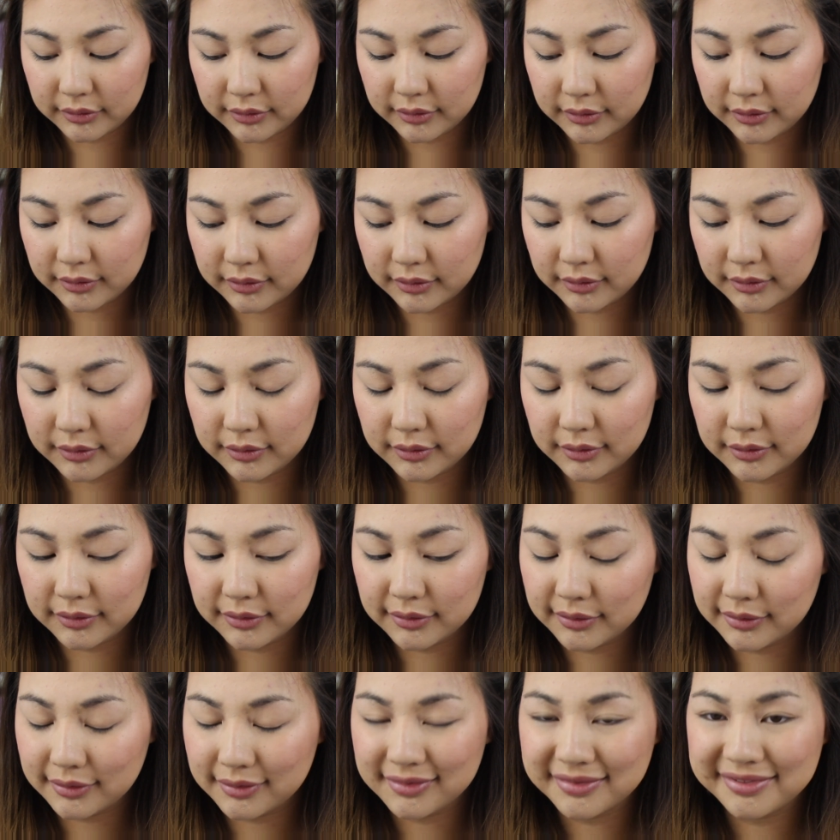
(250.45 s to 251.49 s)

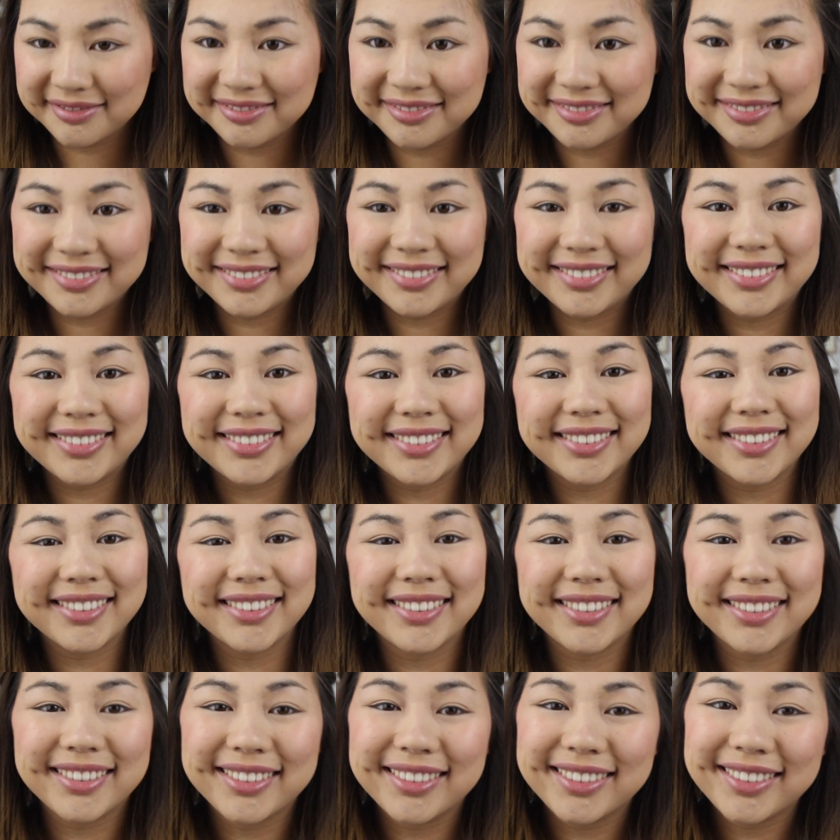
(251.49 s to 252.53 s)

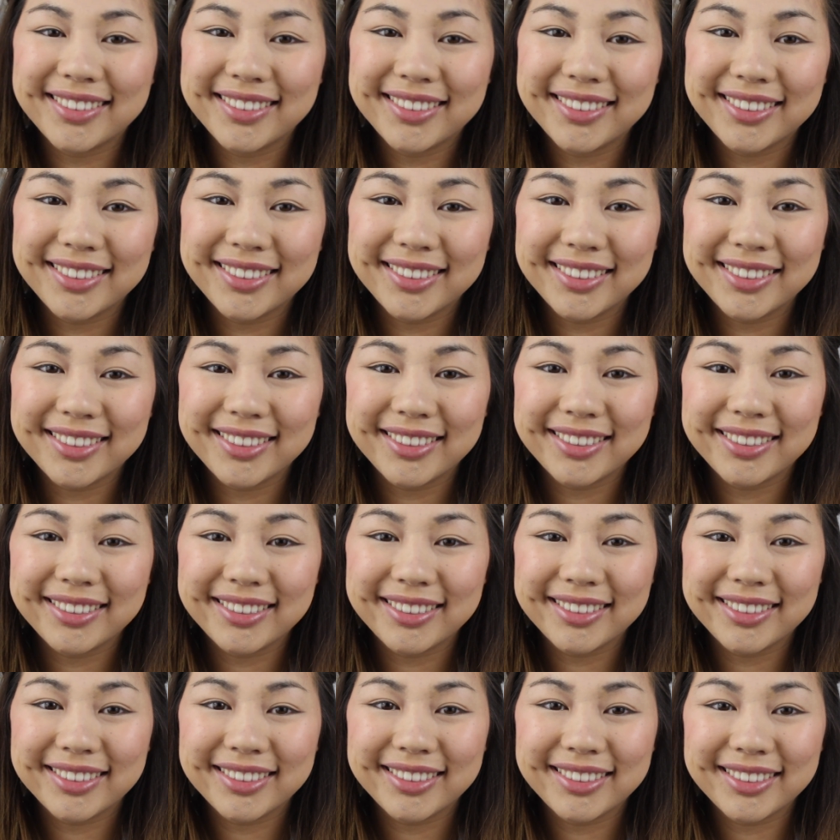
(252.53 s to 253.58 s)

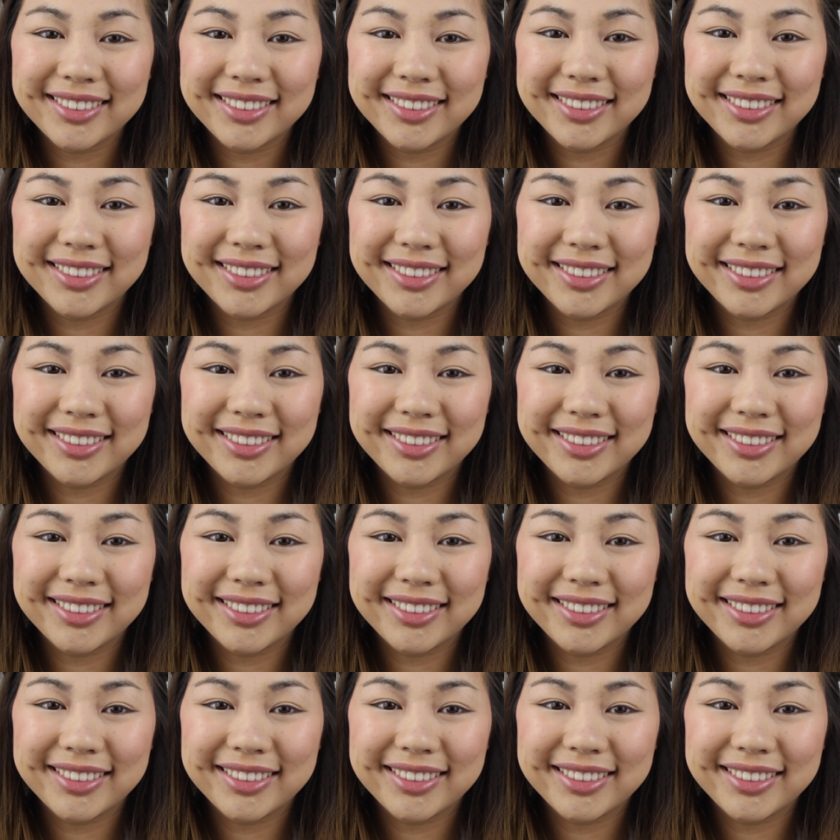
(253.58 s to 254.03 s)
(silence)